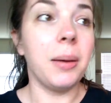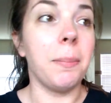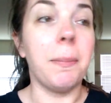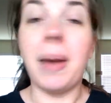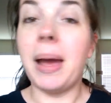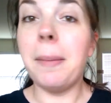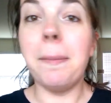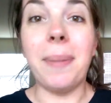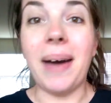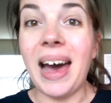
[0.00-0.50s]

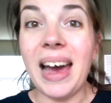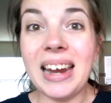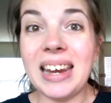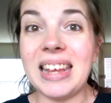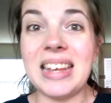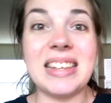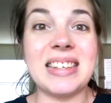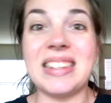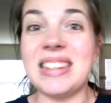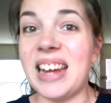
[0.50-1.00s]
my
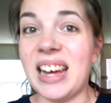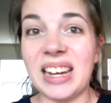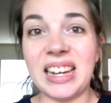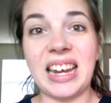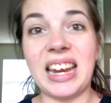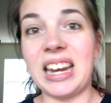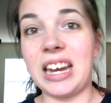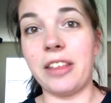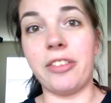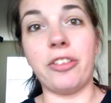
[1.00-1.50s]
body is
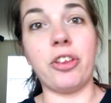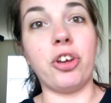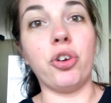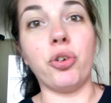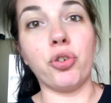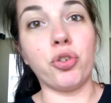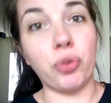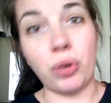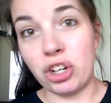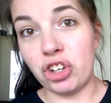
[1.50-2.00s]
not getting the
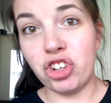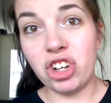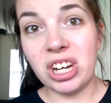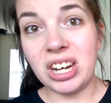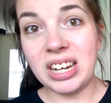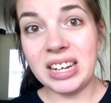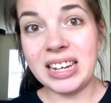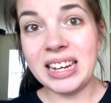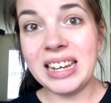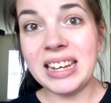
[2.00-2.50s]
nutrition
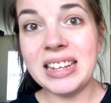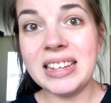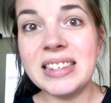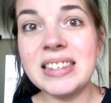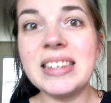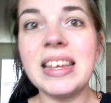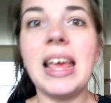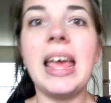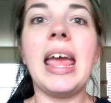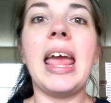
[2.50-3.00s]
it
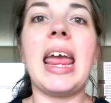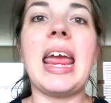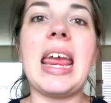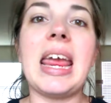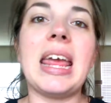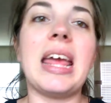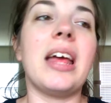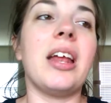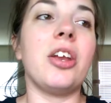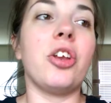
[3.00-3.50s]
needs,
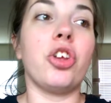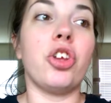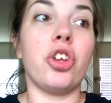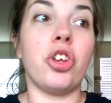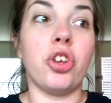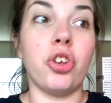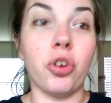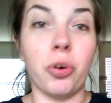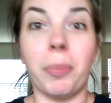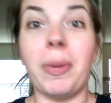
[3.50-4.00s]
and
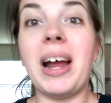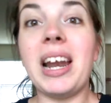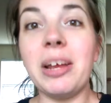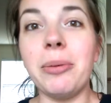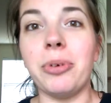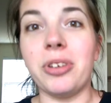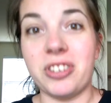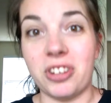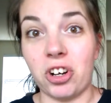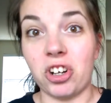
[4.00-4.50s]
your body
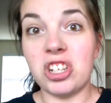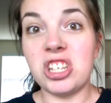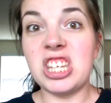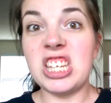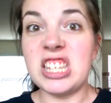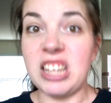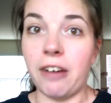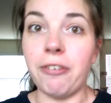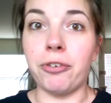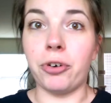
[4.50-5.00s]
will start
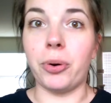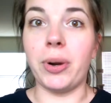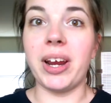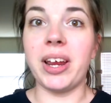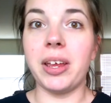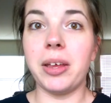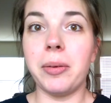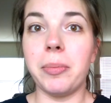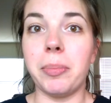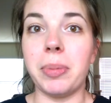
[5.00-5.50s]

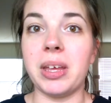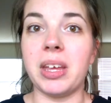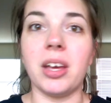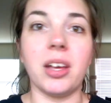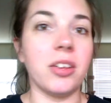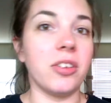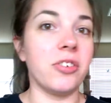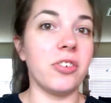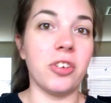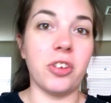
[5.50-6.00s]
suffering
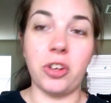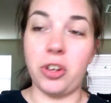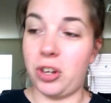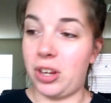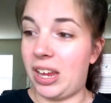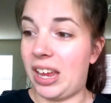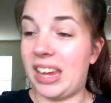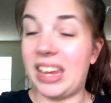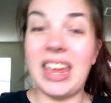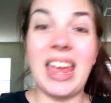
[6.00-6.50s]
because
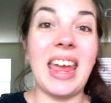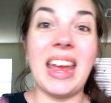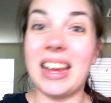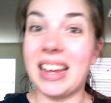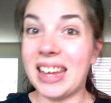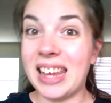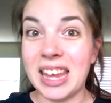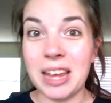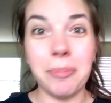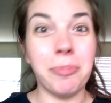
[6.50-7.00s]
it
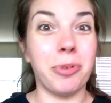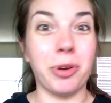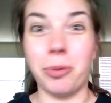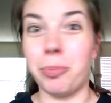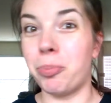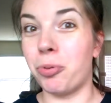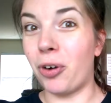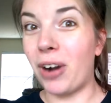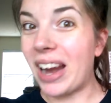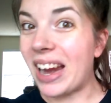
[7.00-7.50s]
can't keep your
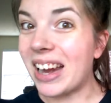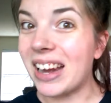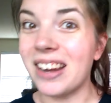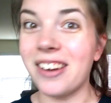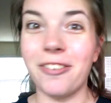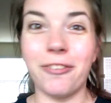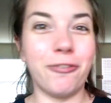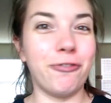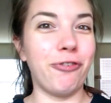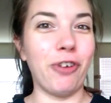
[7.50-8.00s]

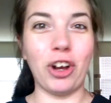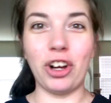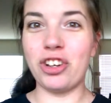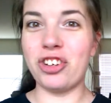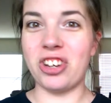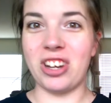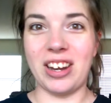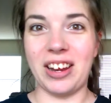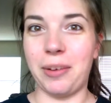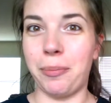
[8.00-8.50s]
brain
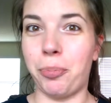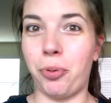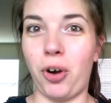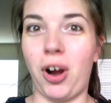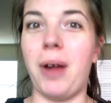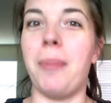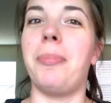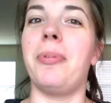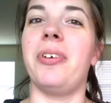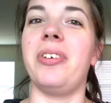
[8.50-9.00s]
functioning
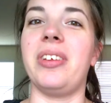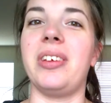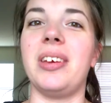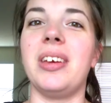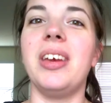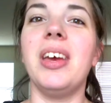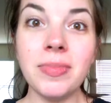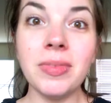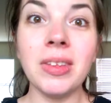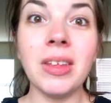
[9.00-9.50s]

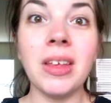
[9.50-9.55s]
properly.